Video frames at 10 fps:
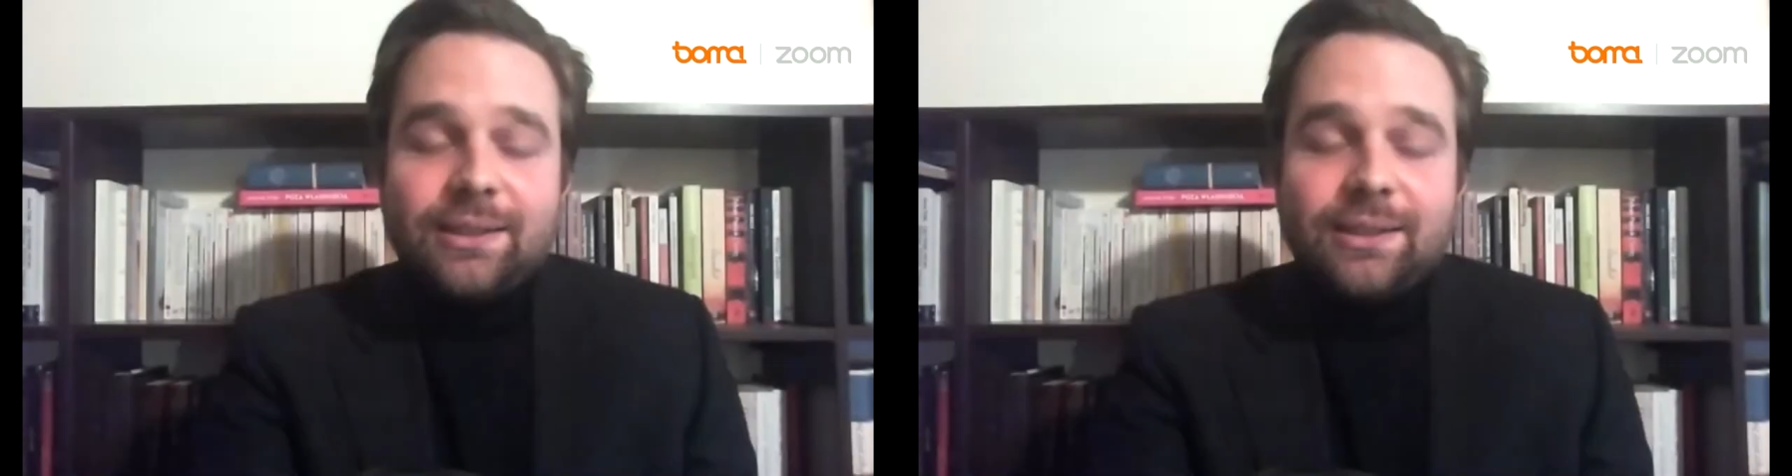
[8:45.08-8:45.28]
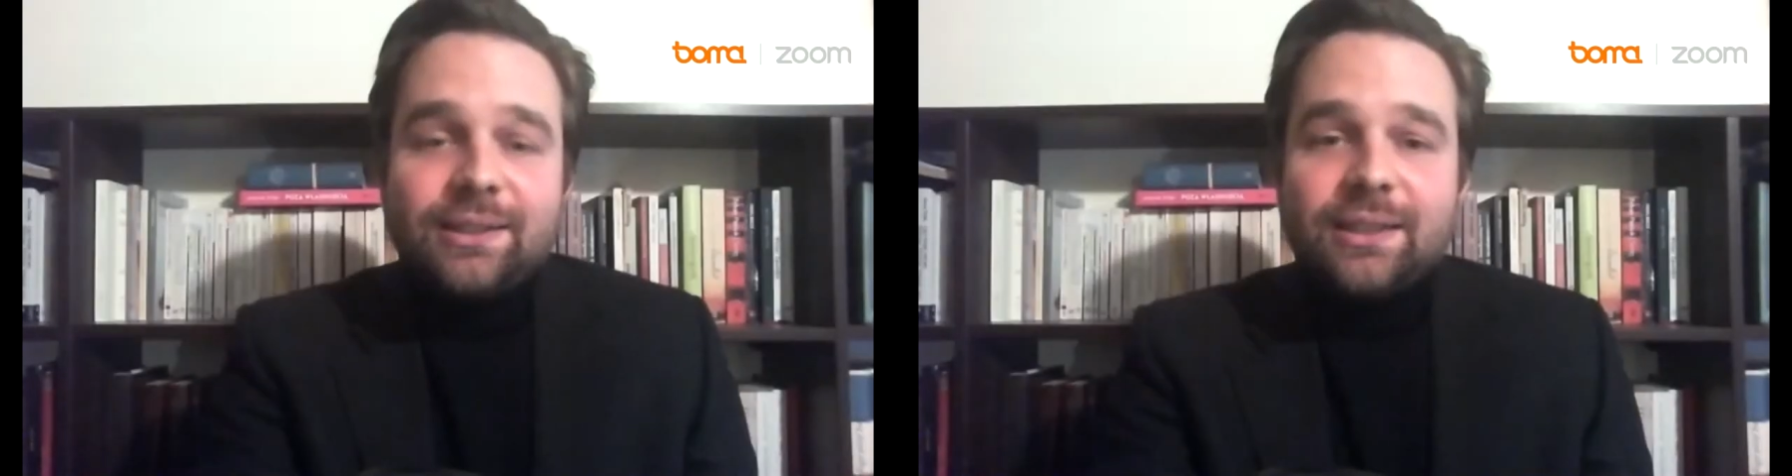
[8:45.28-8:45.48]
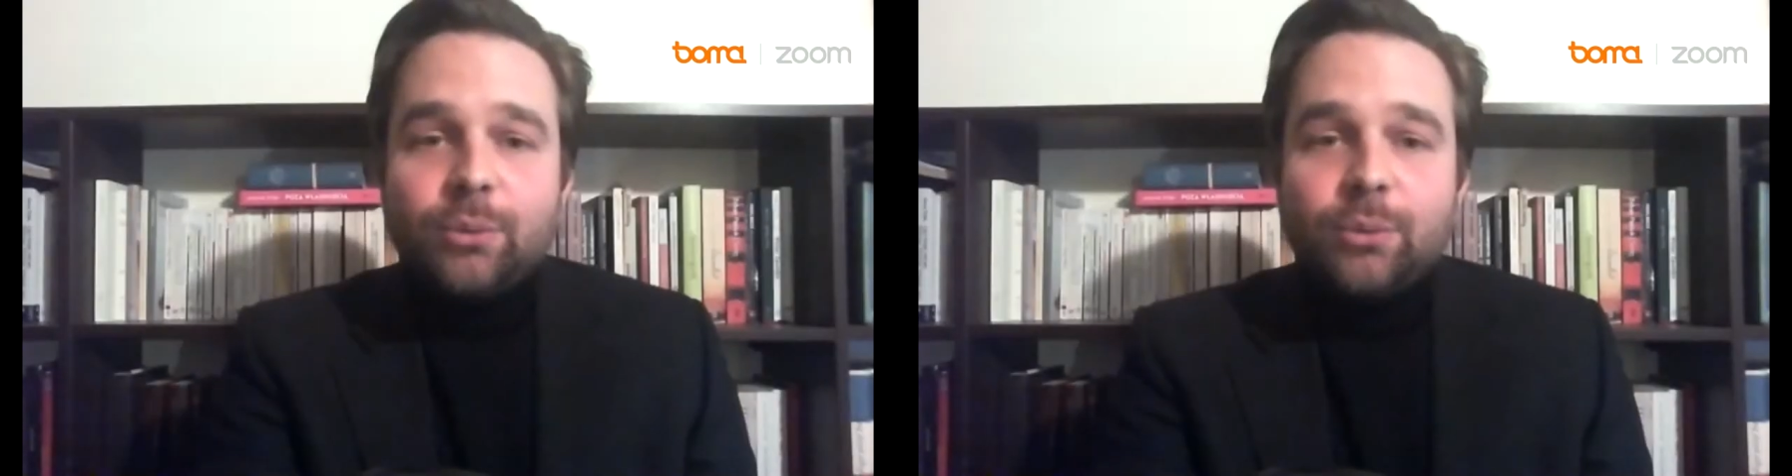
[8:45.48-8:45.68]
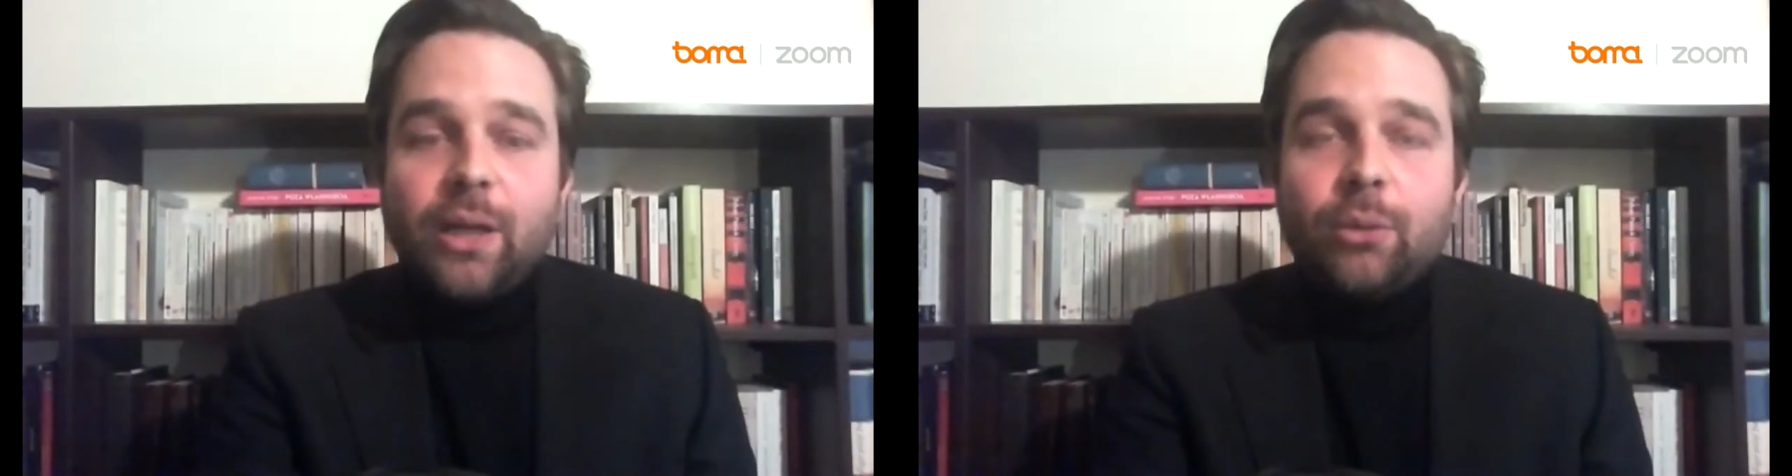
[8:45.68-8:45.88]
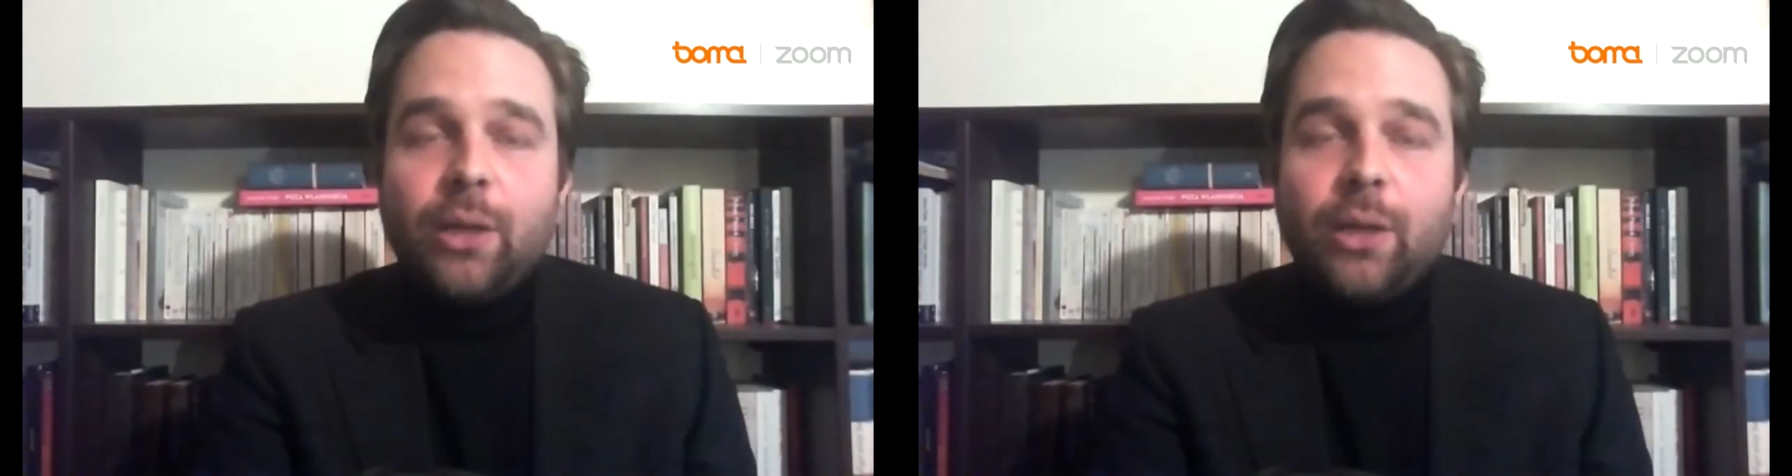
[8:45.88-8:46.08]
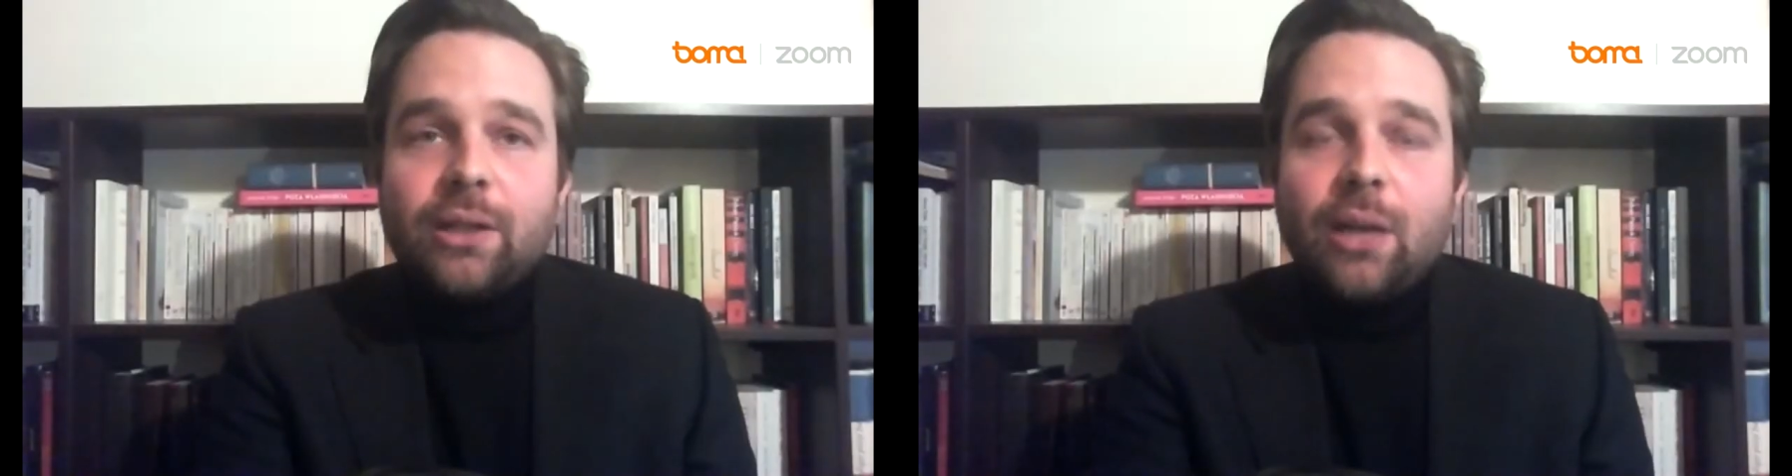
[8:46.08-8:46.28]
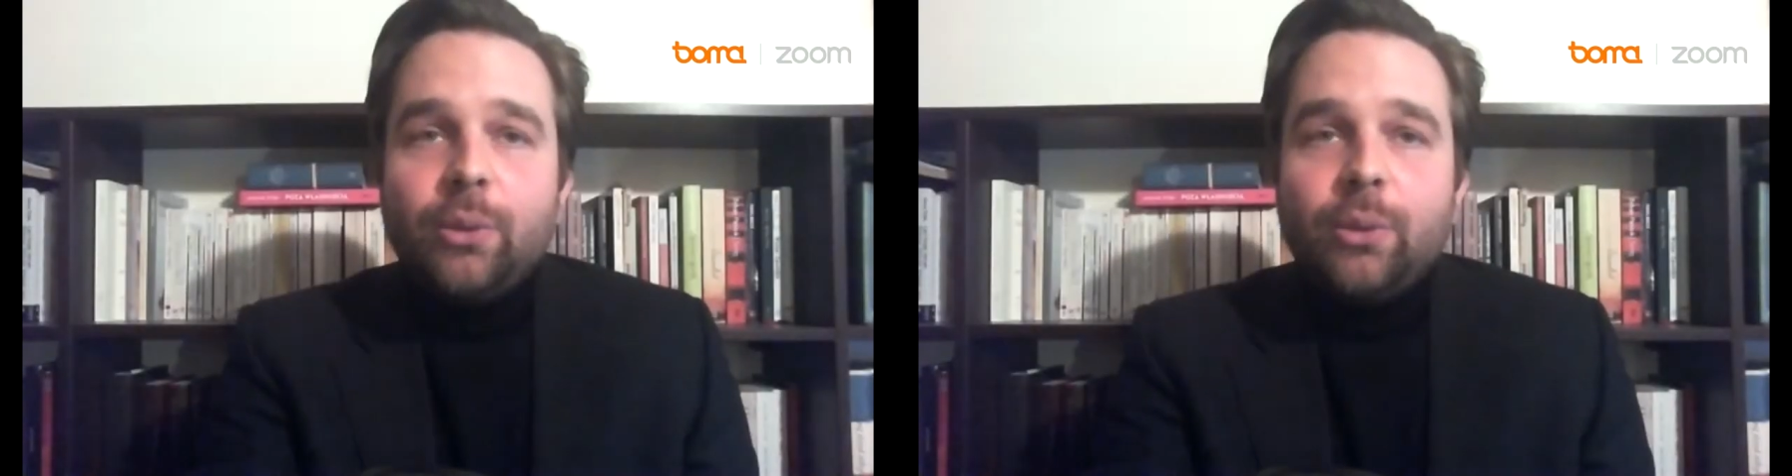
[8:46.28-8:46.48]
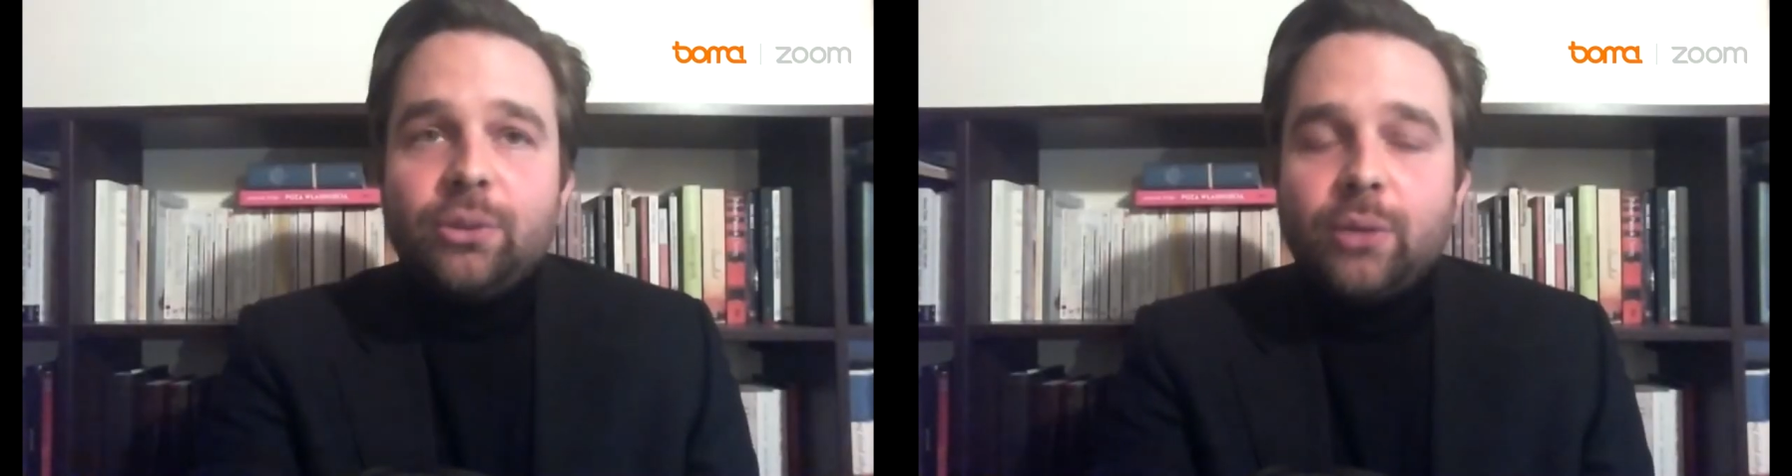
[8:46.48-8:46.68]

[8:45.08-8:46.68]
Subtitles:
it. We are now into the